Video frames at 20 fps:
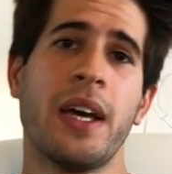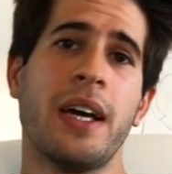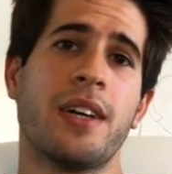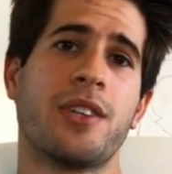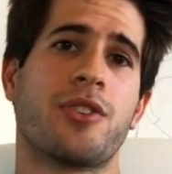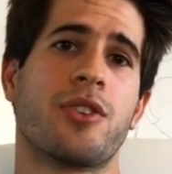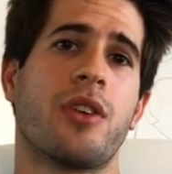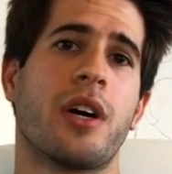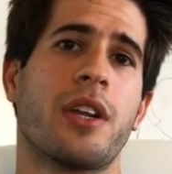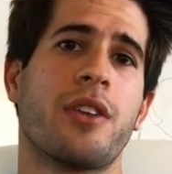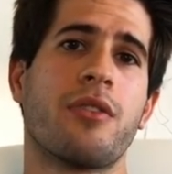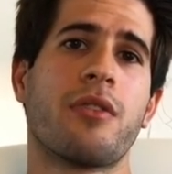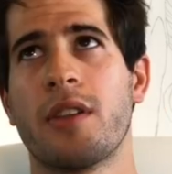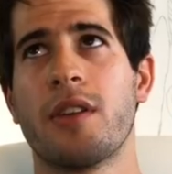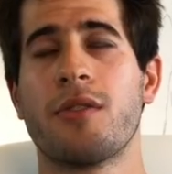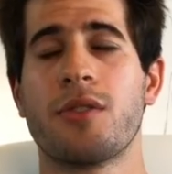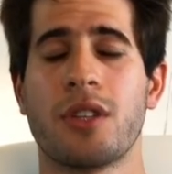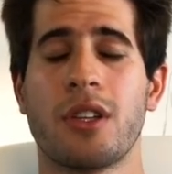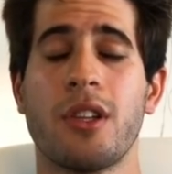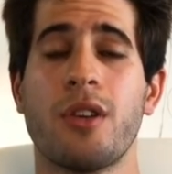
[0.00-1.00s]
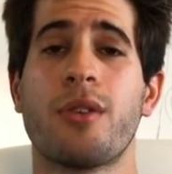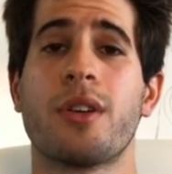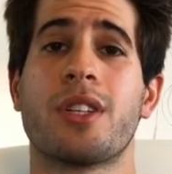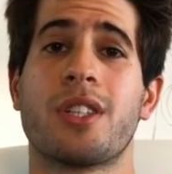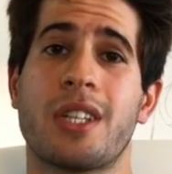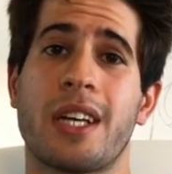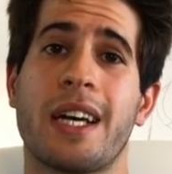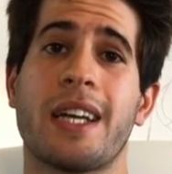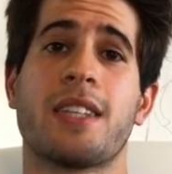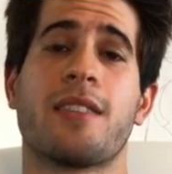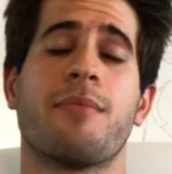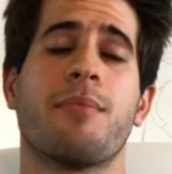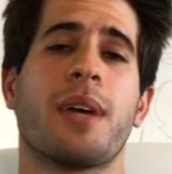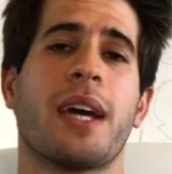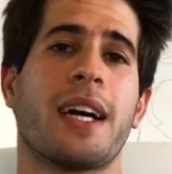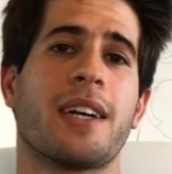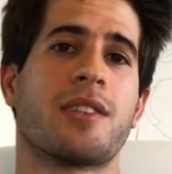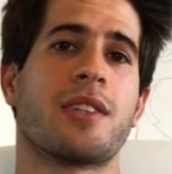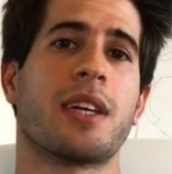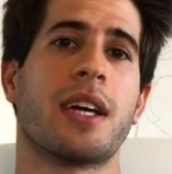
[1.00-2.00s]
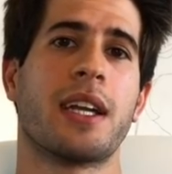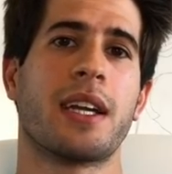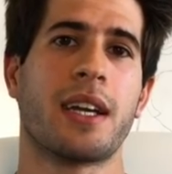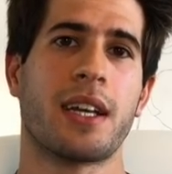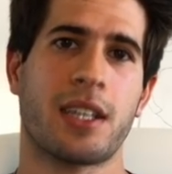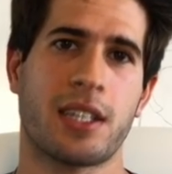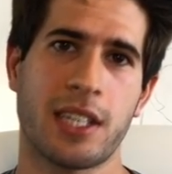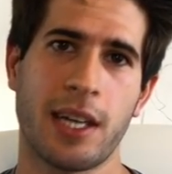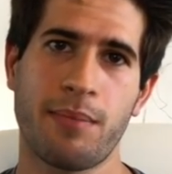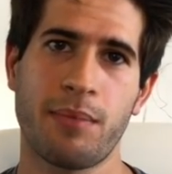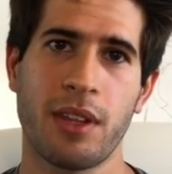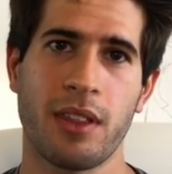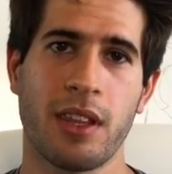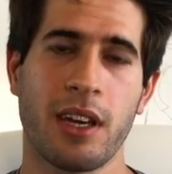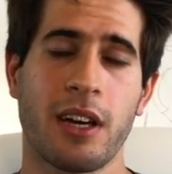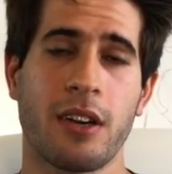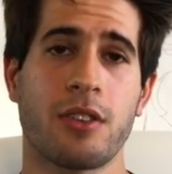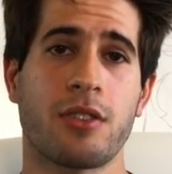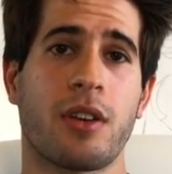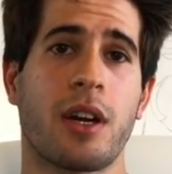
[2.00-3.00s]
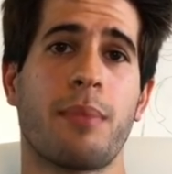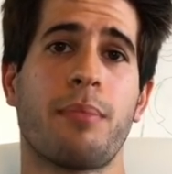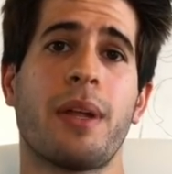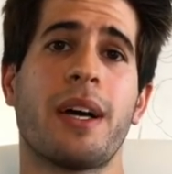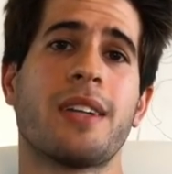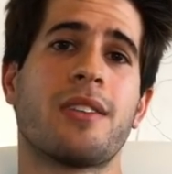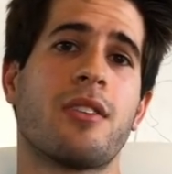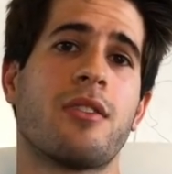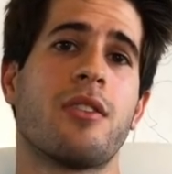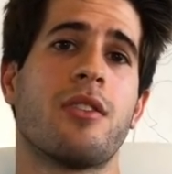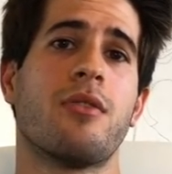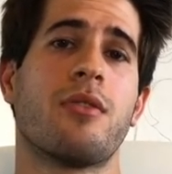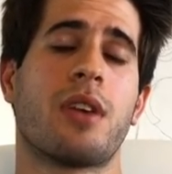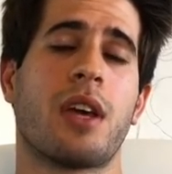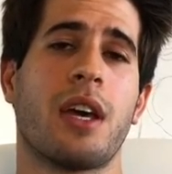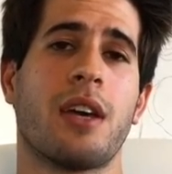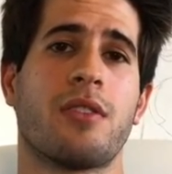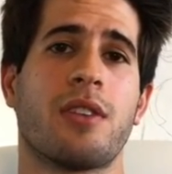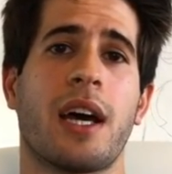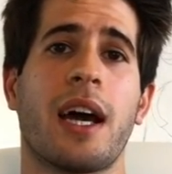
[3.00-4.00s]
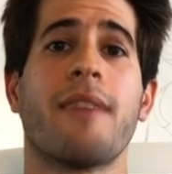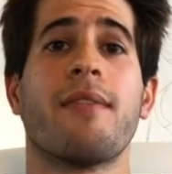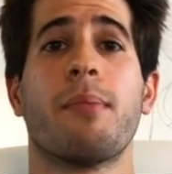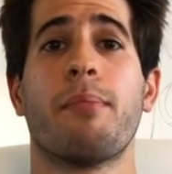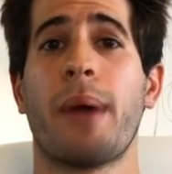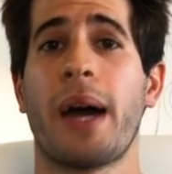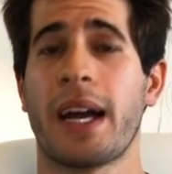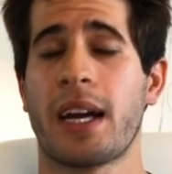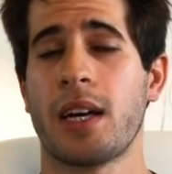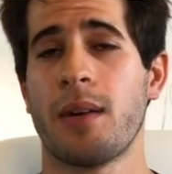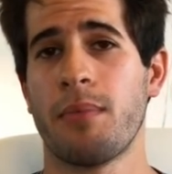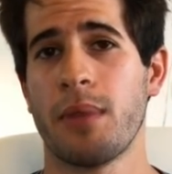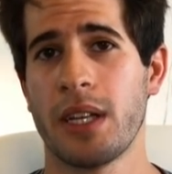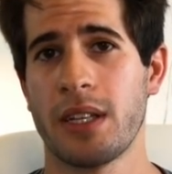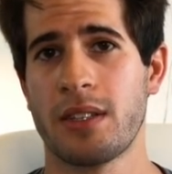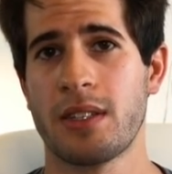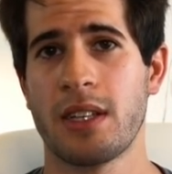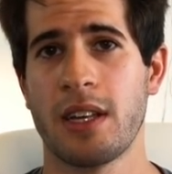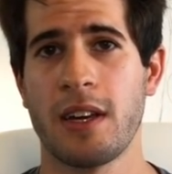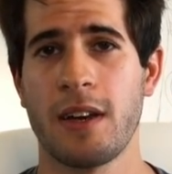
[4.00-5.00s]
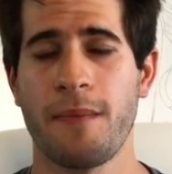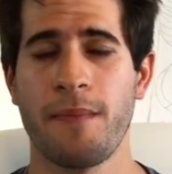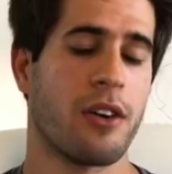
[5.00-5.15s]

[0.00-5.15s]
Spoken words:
So I knew that there was a lower chance of me actually getting accepted there. So I applied to the UK to have a backup, let's say.